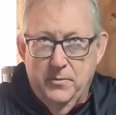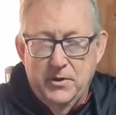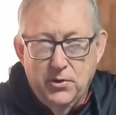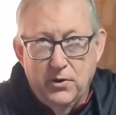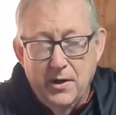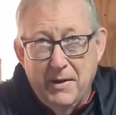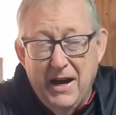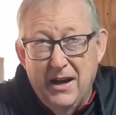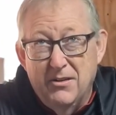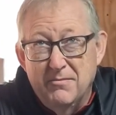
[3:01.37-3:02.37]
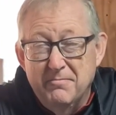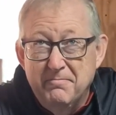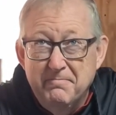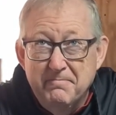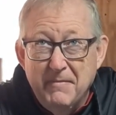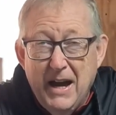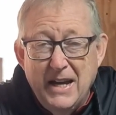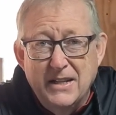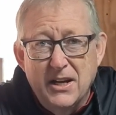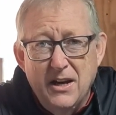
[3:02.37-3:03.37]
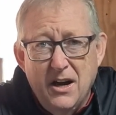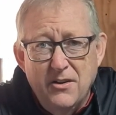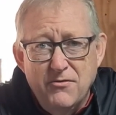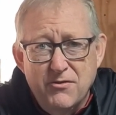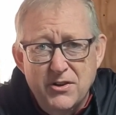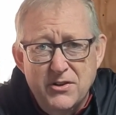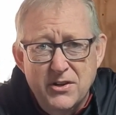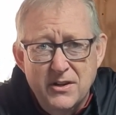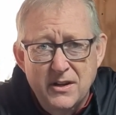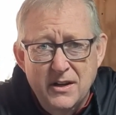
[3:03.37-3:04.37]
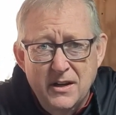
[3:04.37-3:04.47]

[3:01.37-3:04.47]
So we'd be talking about 800